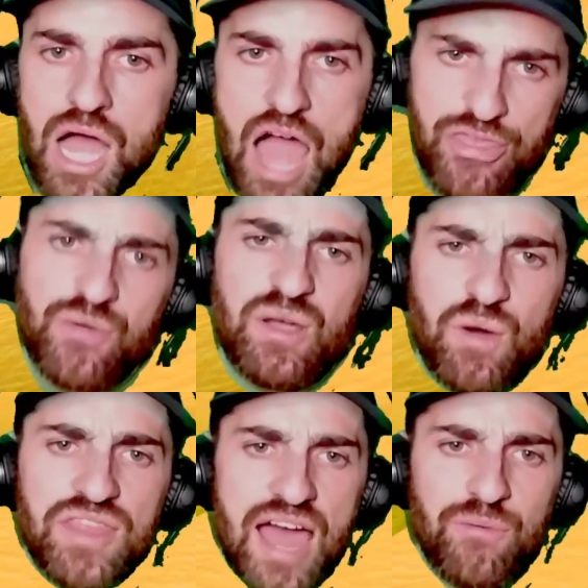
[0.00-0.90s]
I think we
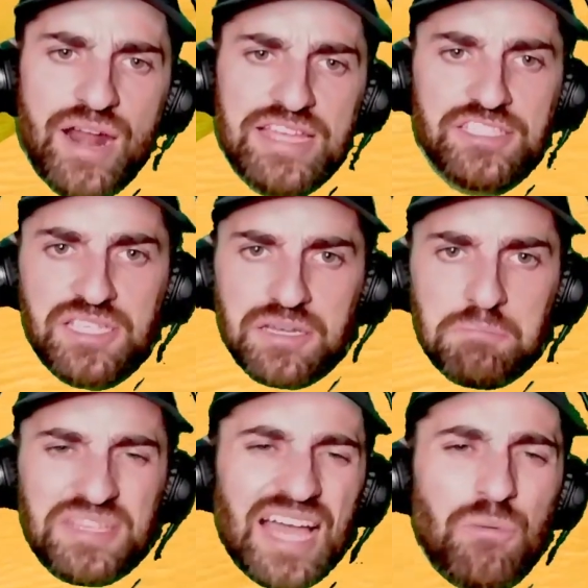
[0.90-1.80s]
won that race.
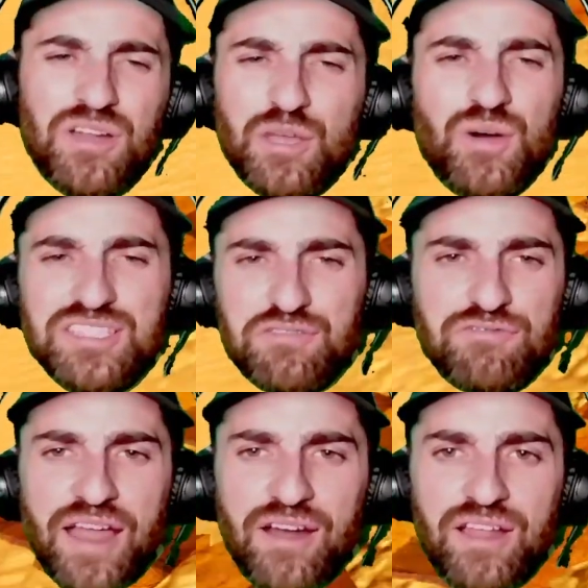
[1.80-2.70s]
But that really wasn't
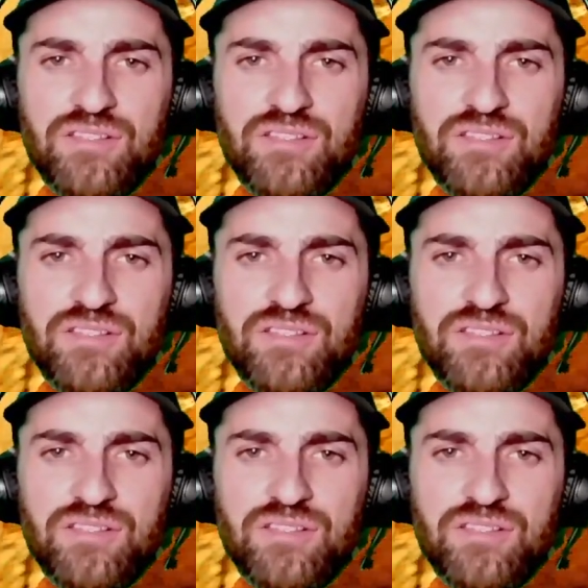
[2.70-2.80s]
fair.